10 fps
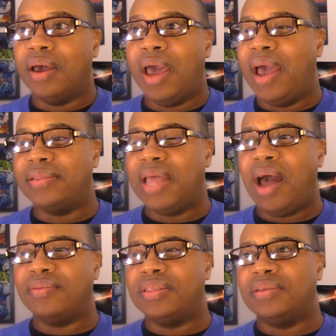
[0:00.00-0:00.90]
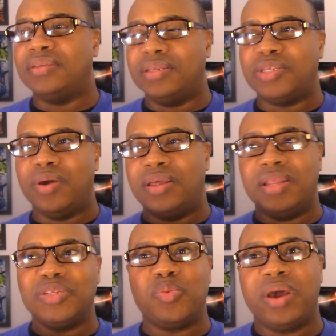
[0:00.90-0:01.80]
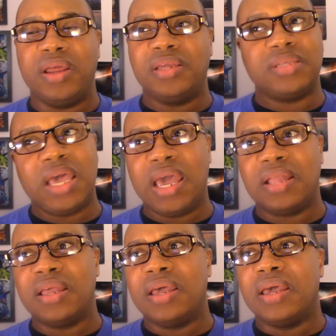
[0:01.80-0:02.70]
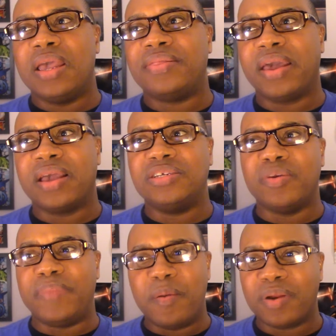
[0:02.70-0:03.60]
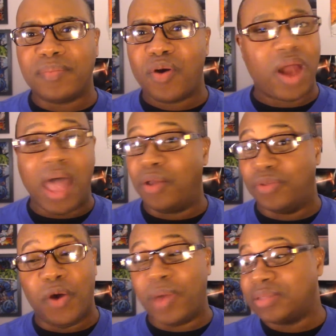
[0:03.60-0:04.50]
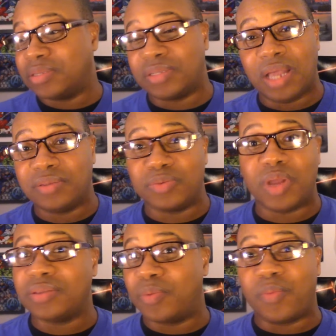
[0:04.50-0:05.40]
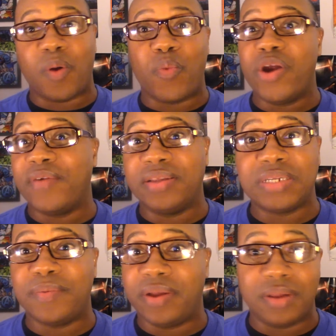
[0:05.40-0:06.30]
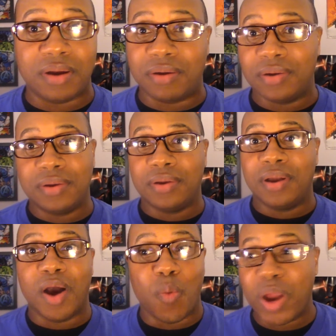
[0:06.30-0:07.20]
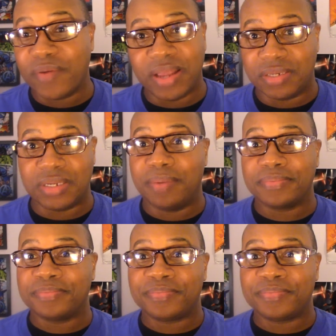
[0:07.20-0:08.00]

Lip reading: And now, in his head, he thinks he should be with Amora? I don't know. That's a weird relationship right there. Weird relationship.